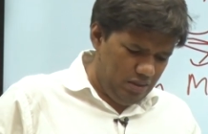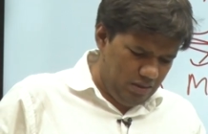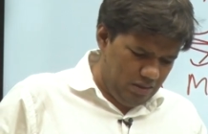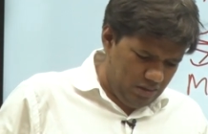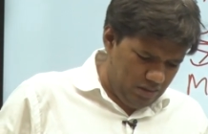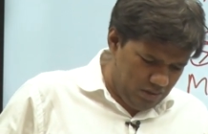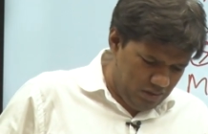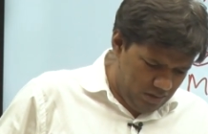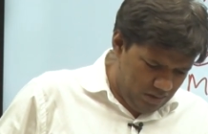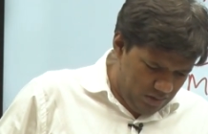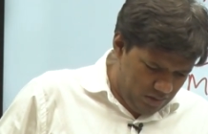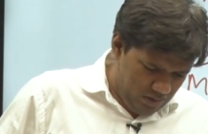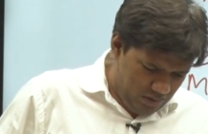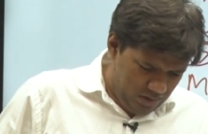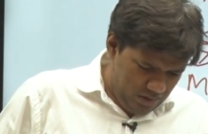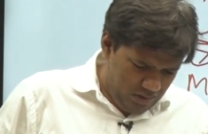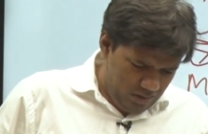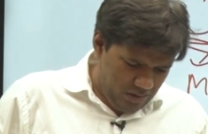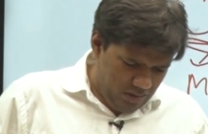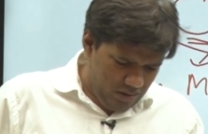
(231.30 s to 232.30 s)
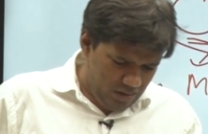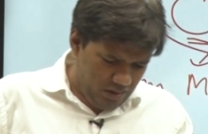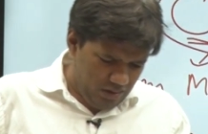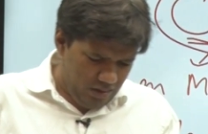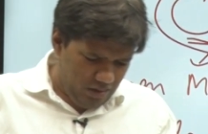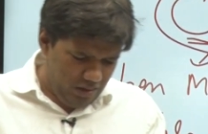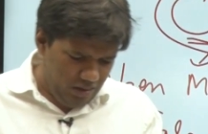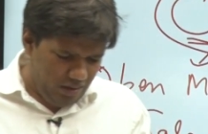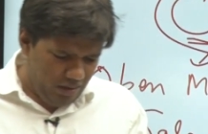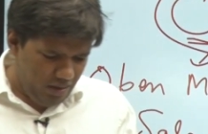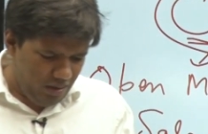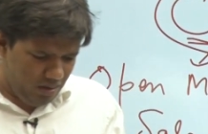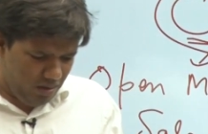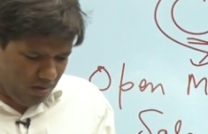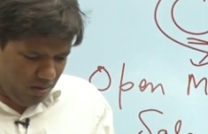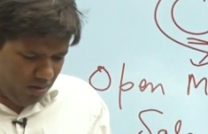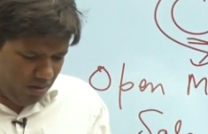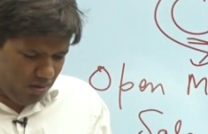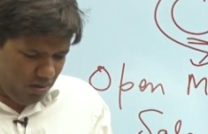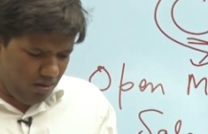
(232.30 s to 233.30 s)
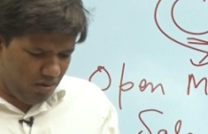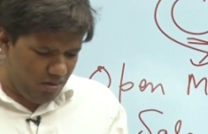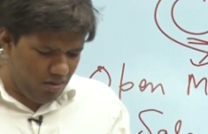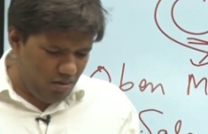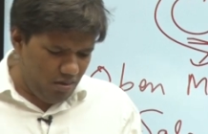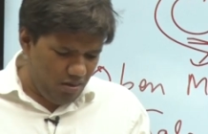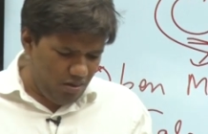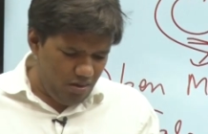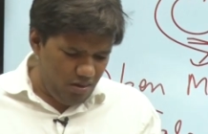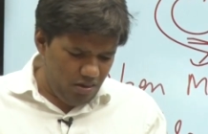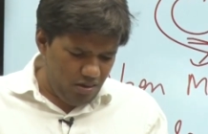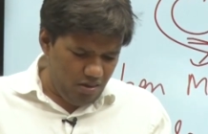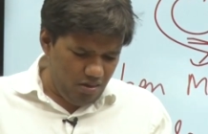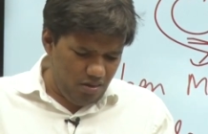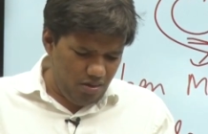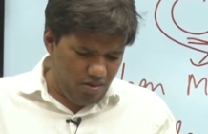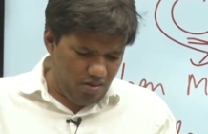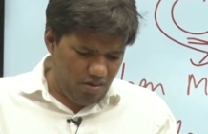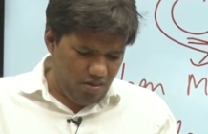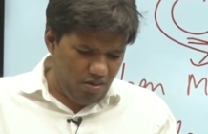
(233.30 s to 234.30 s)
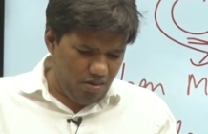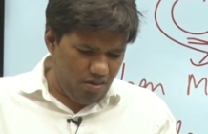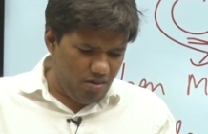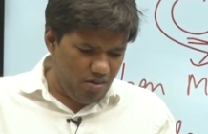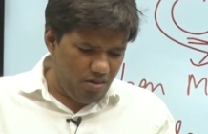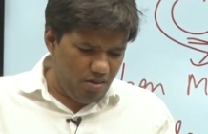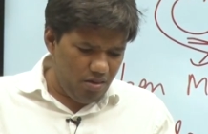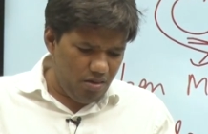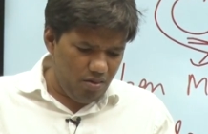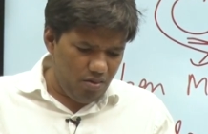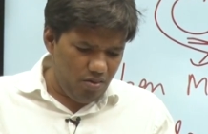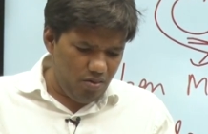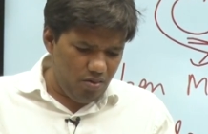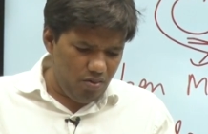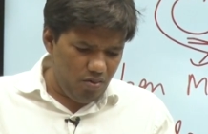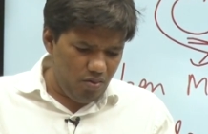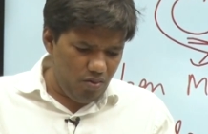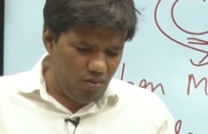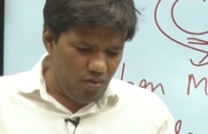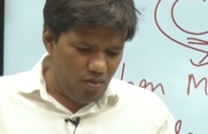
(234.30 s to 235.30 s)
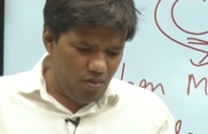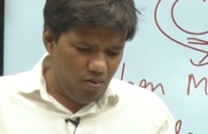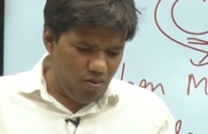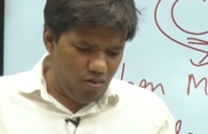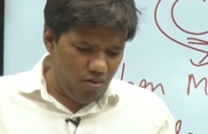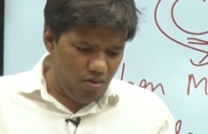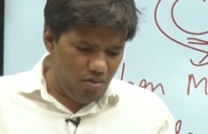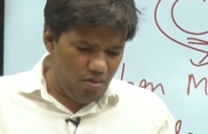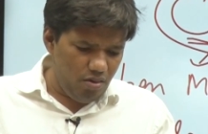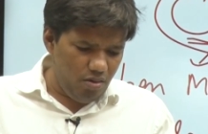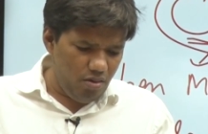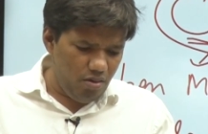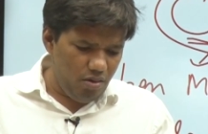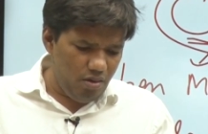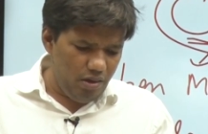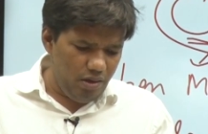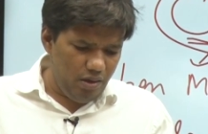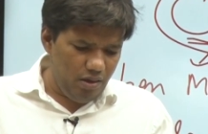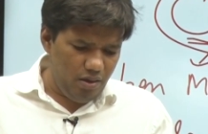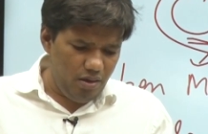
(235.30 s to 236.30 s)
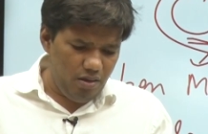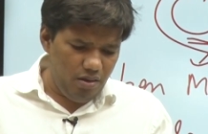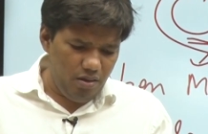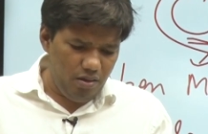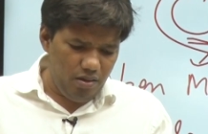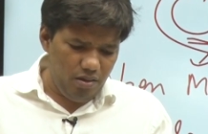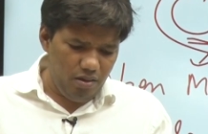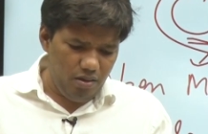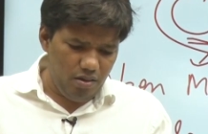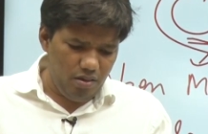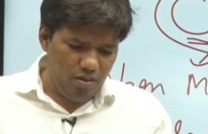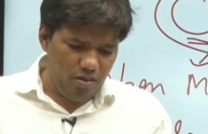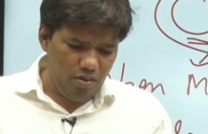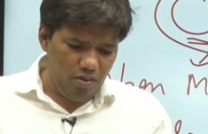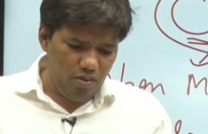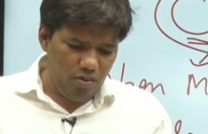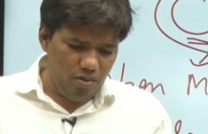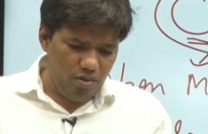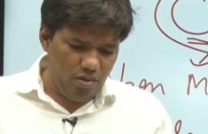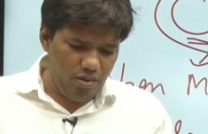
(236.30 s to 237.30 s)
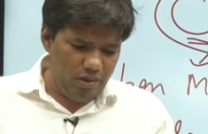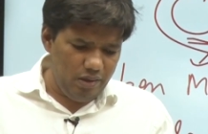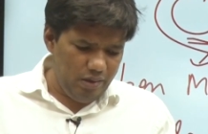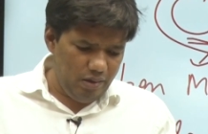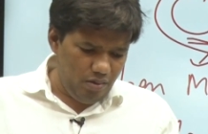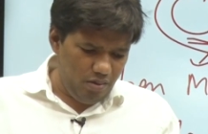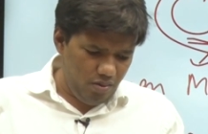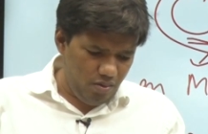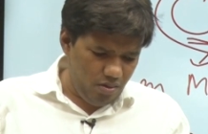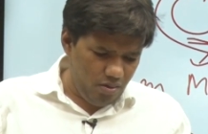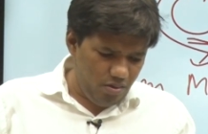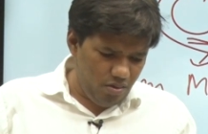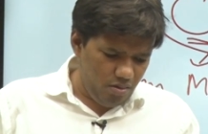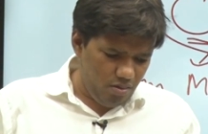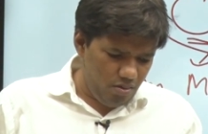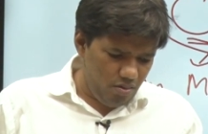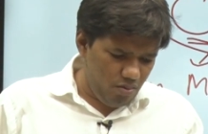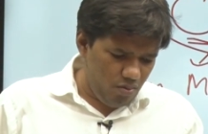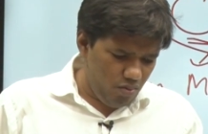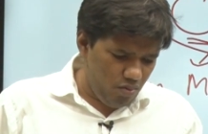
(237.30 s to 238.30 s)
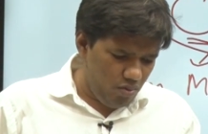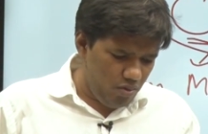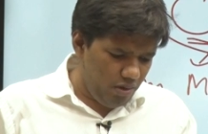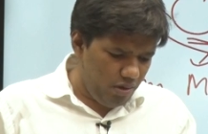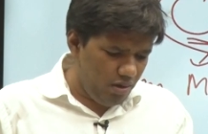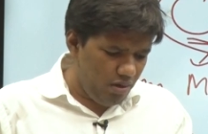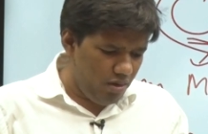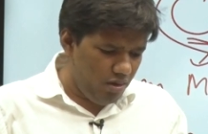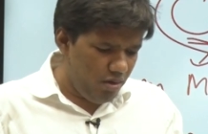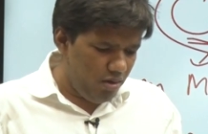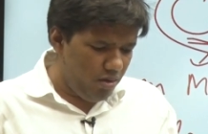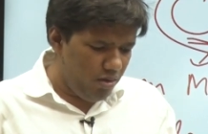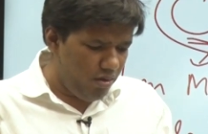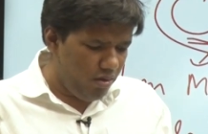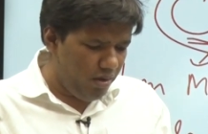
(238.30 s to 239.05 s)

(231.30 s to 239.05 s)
Nobody speaks.